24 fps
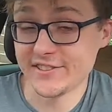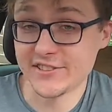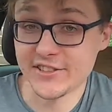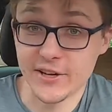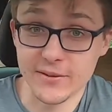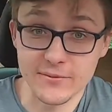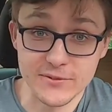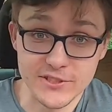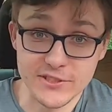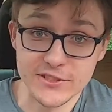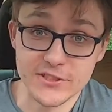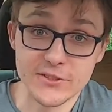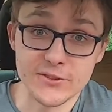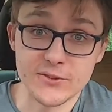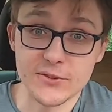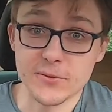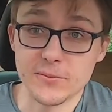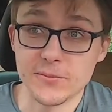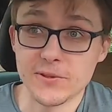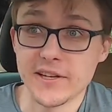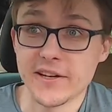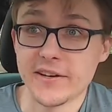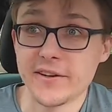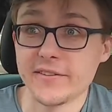I'm just a
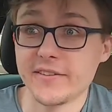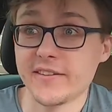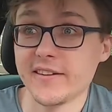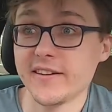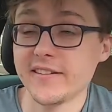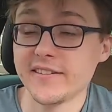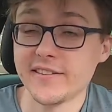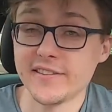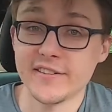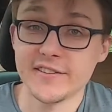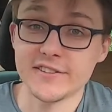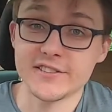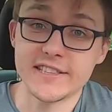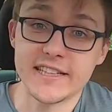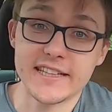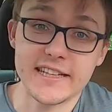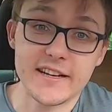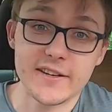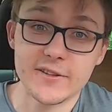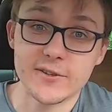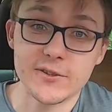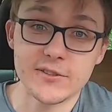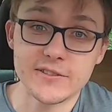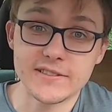normal owner. You know, check
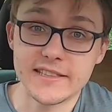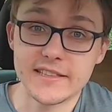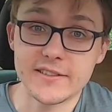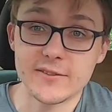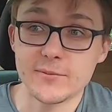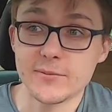out content